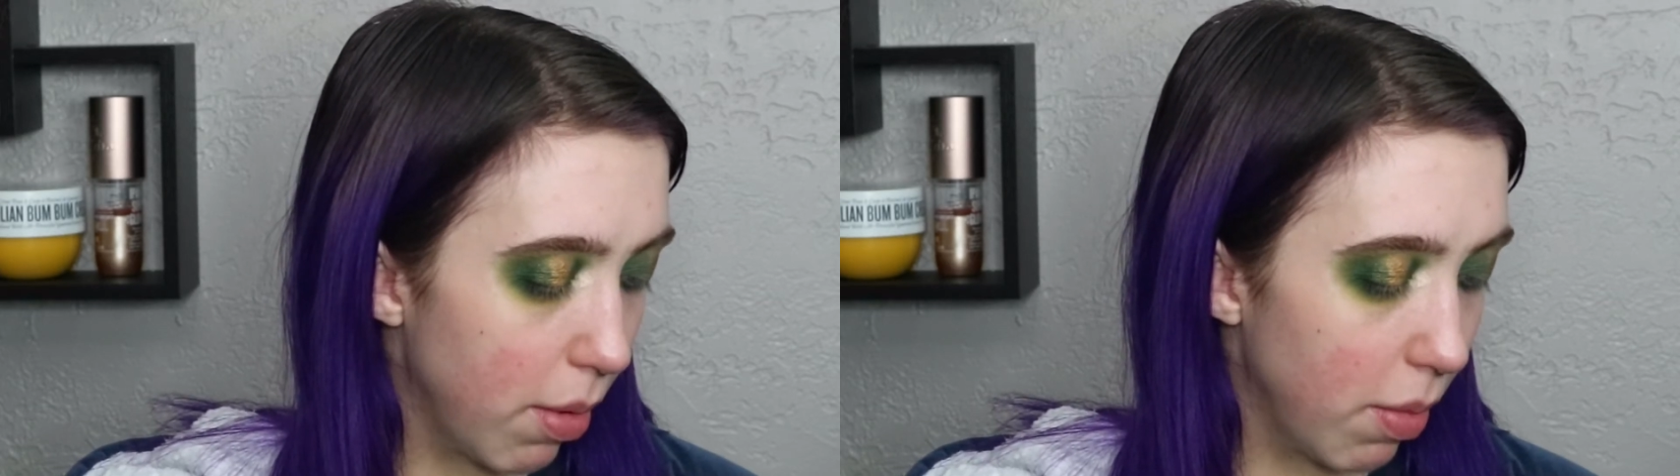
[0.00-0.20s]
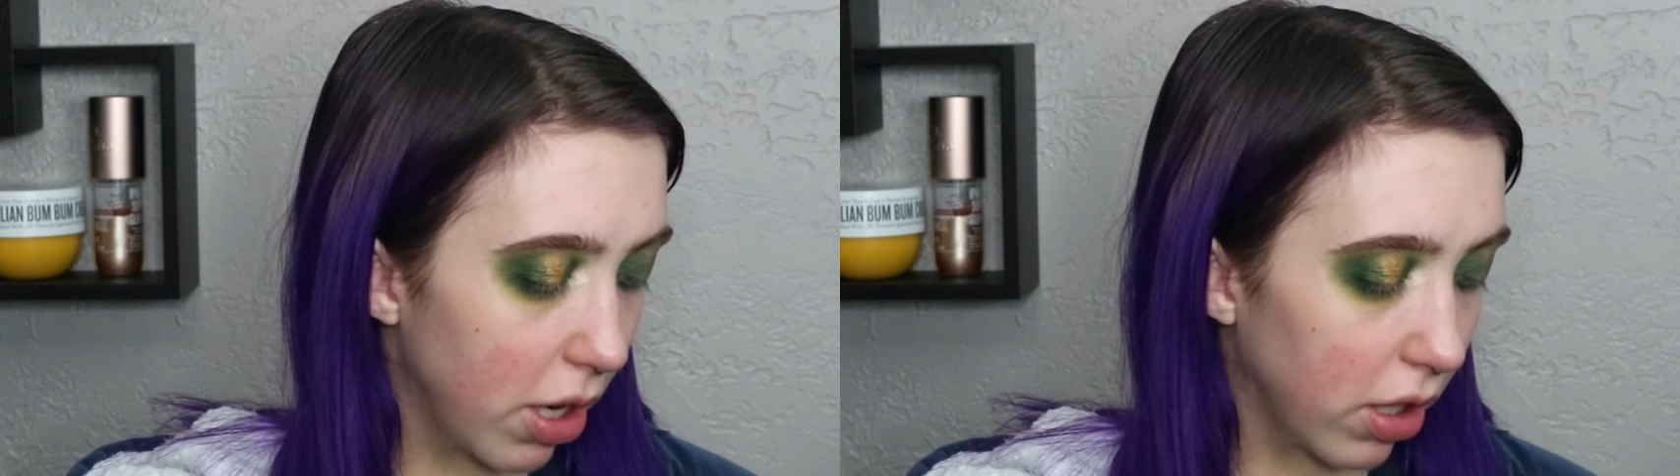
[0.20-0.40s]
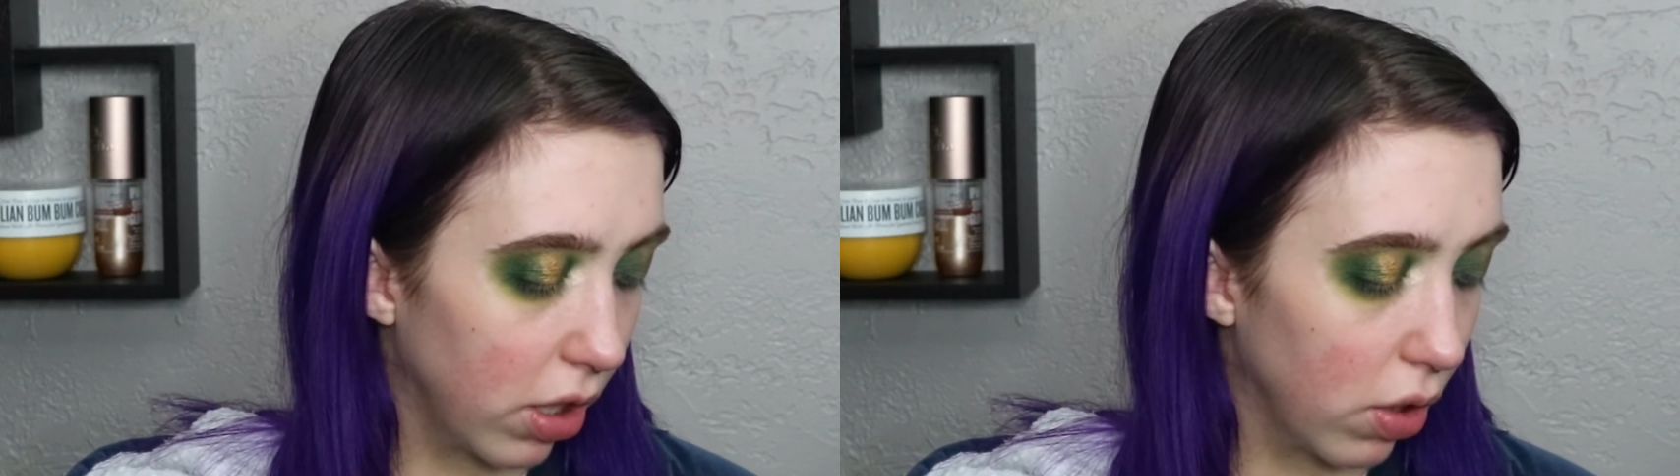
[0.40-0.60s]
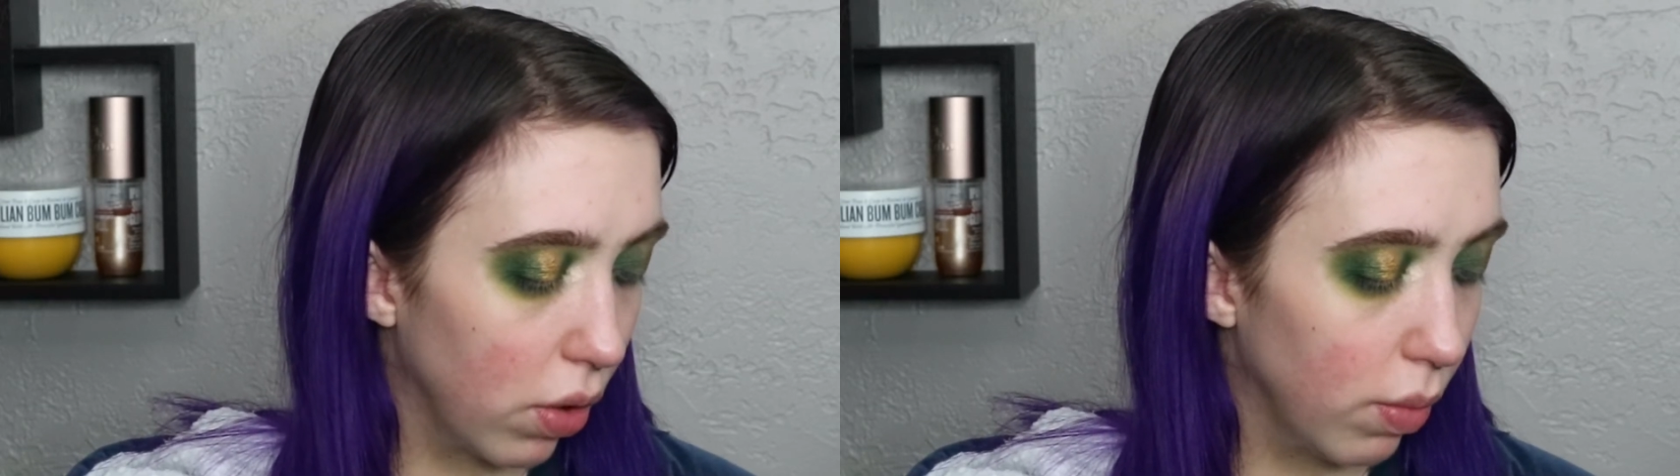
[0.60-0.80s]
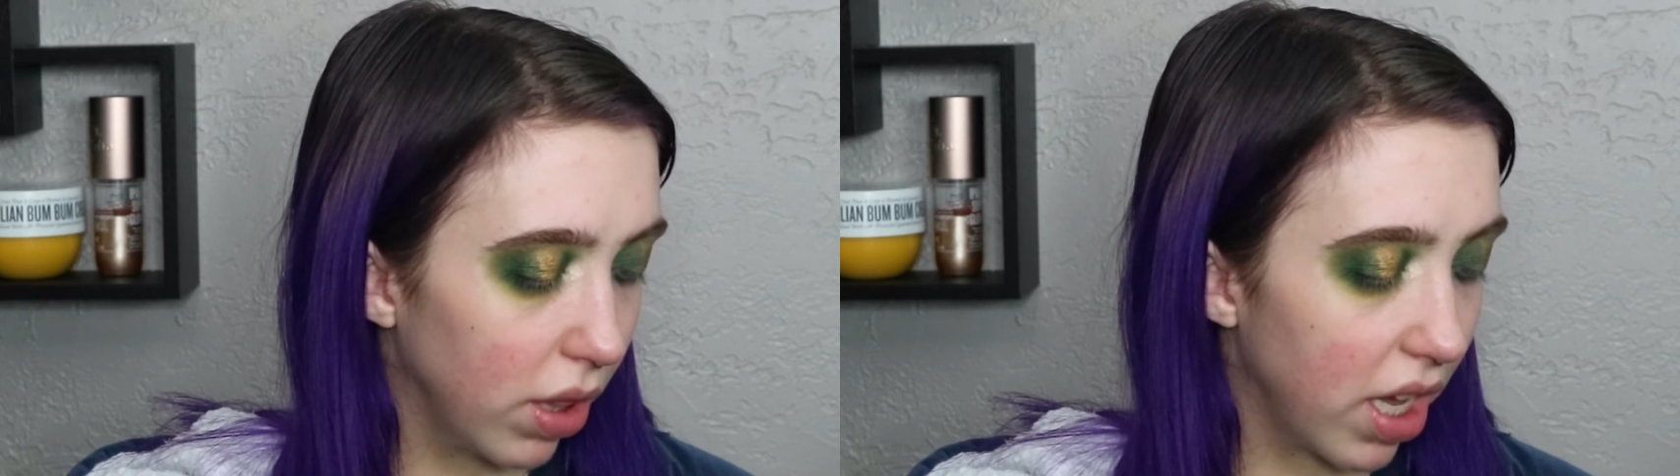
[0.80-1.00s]
I'm not gonna
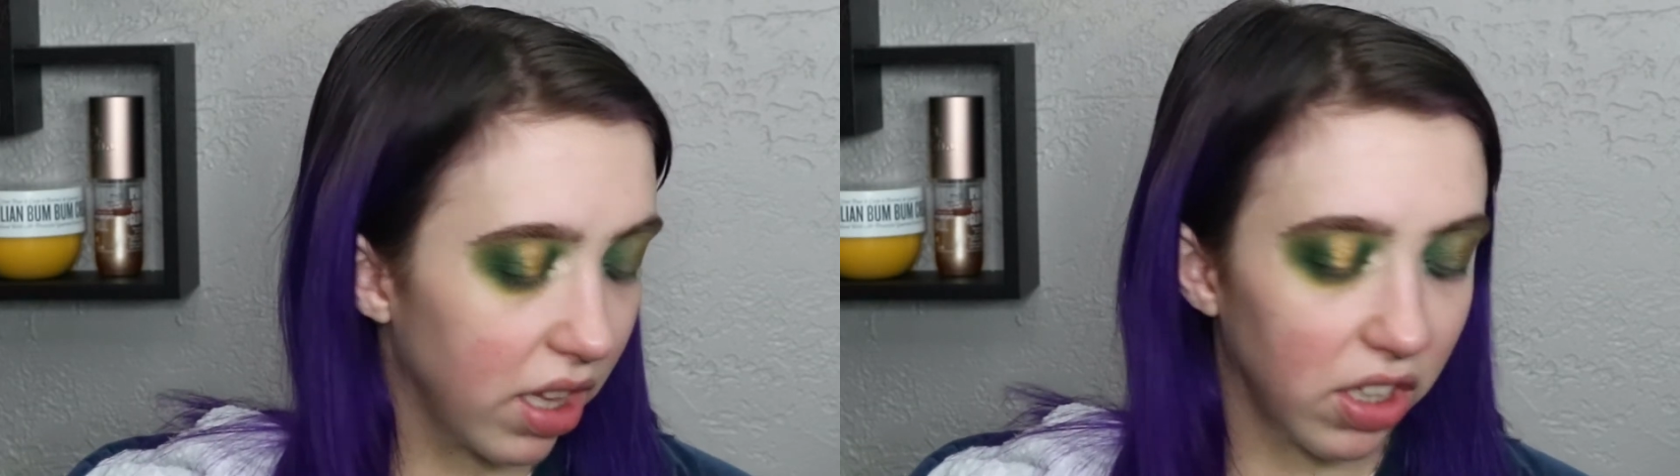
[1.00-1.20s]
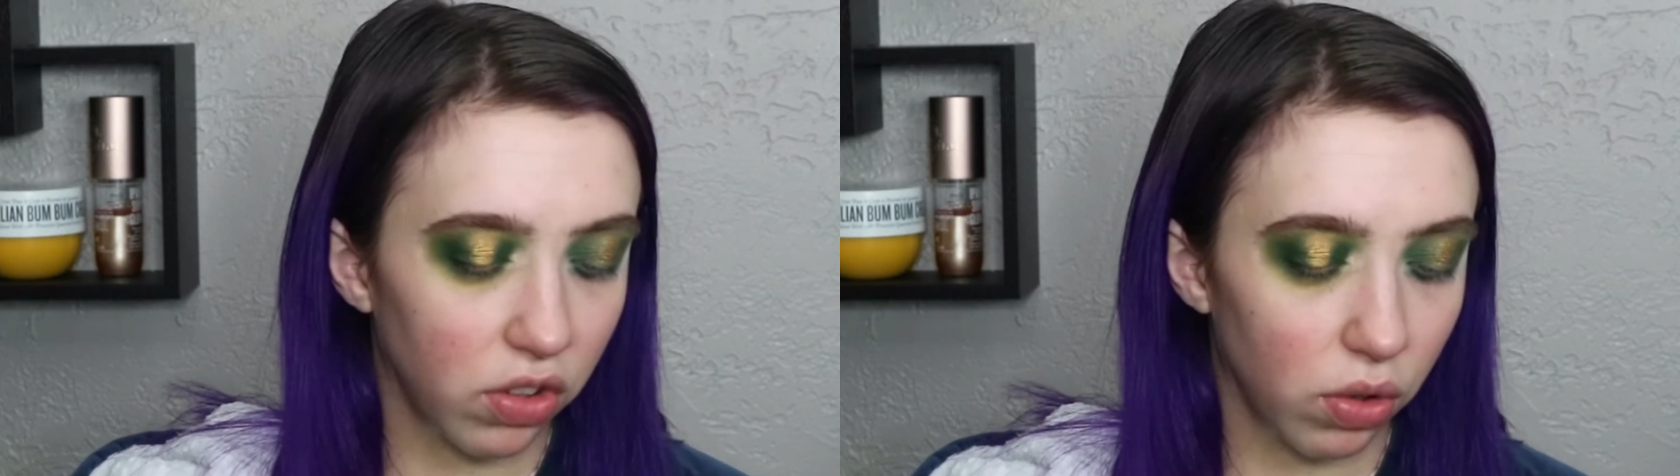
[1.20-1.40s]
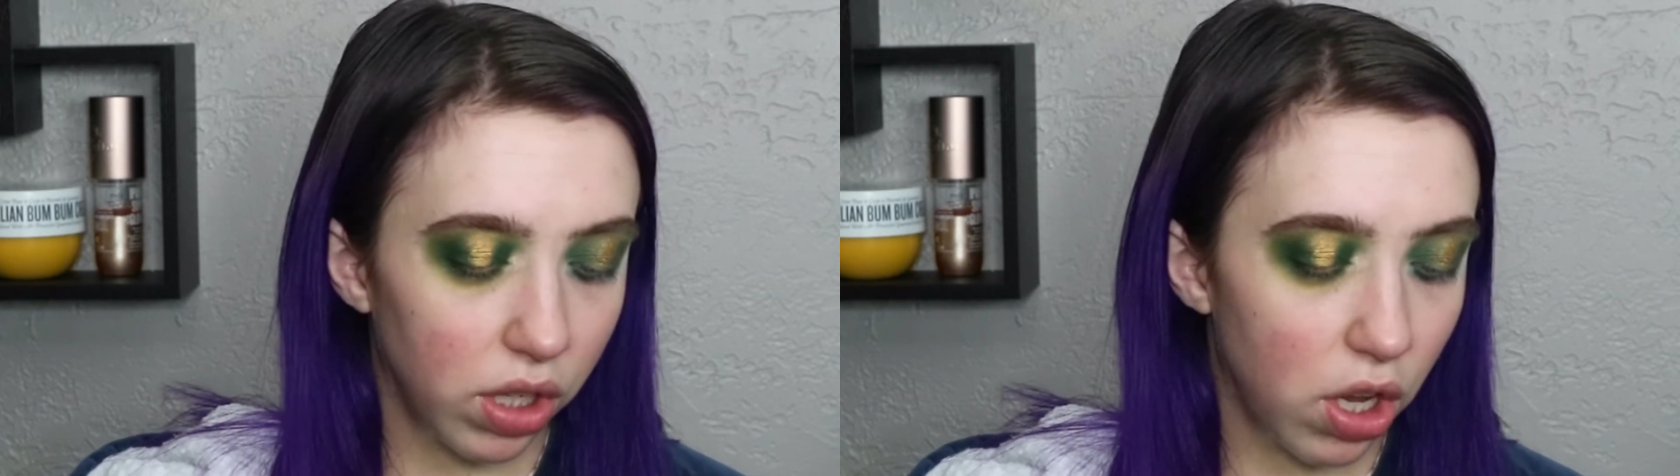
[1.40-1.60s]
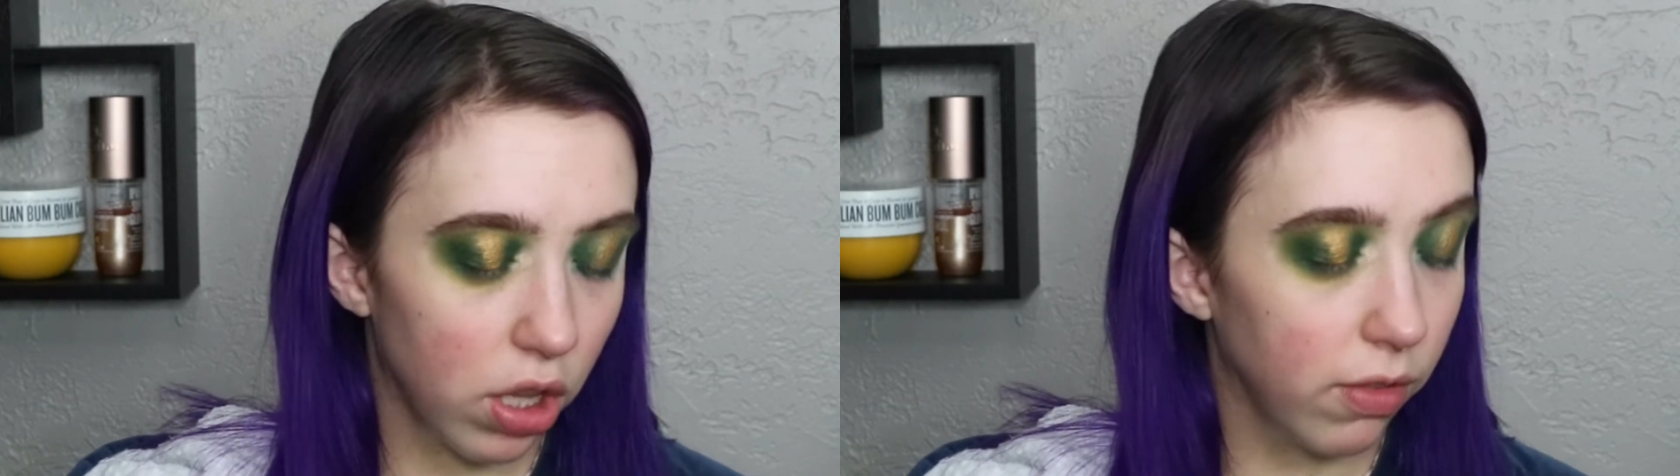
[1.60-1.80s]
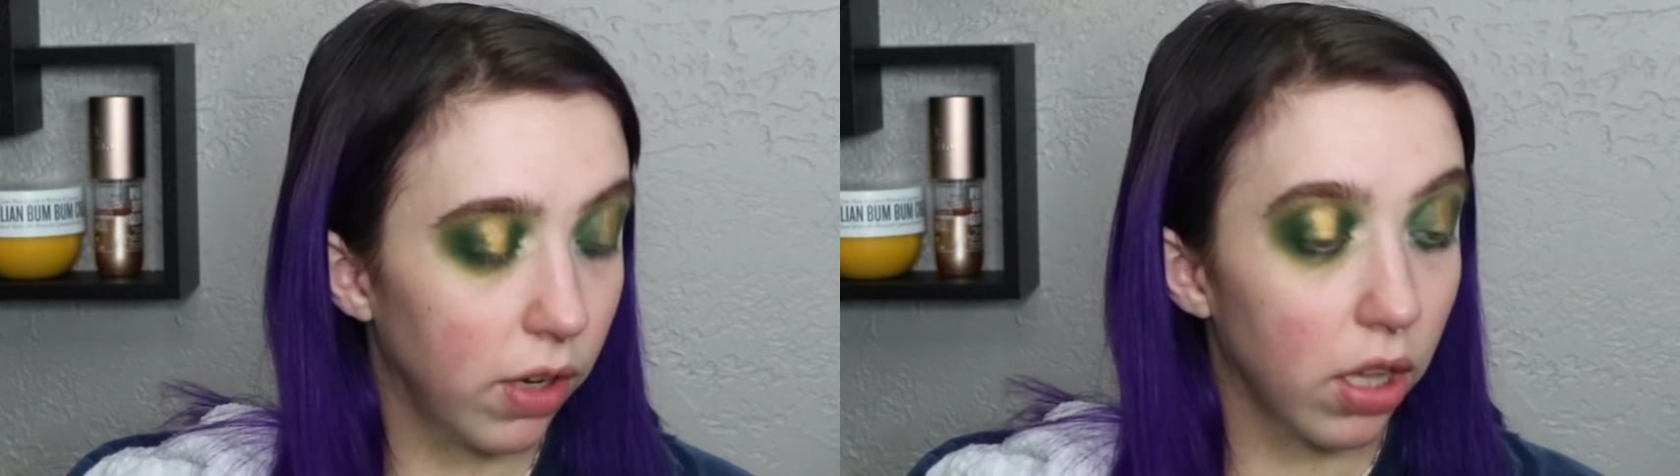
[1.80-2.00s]
go in with that like dirty
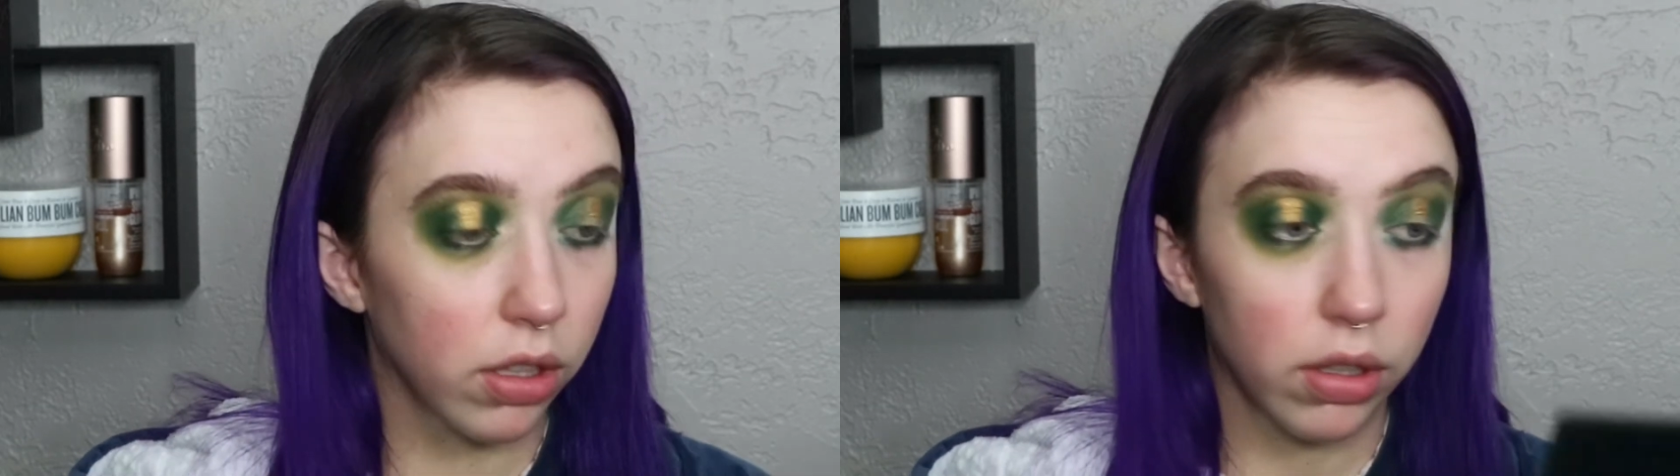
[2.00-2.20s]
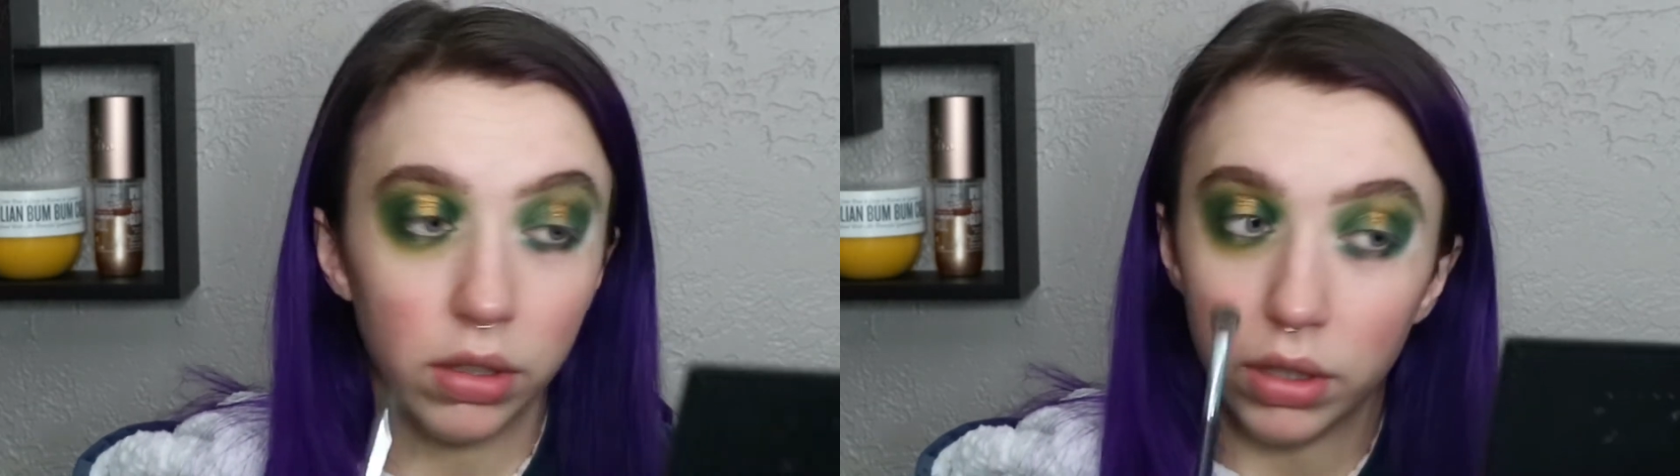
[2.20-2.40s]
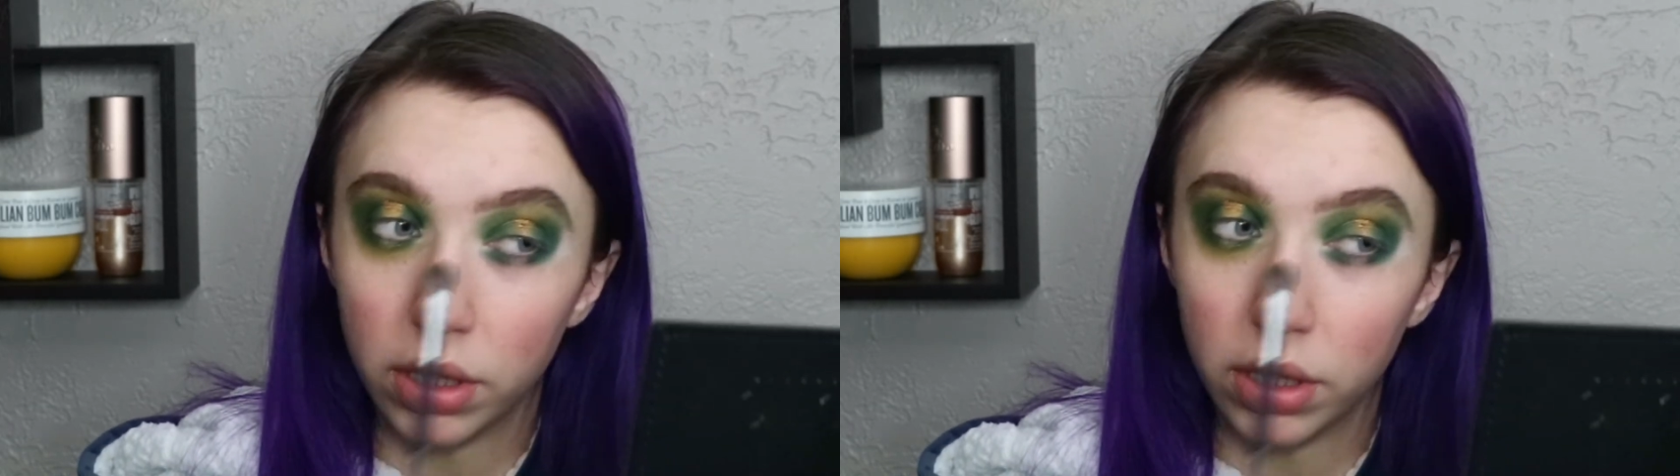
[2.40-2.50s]
olive color,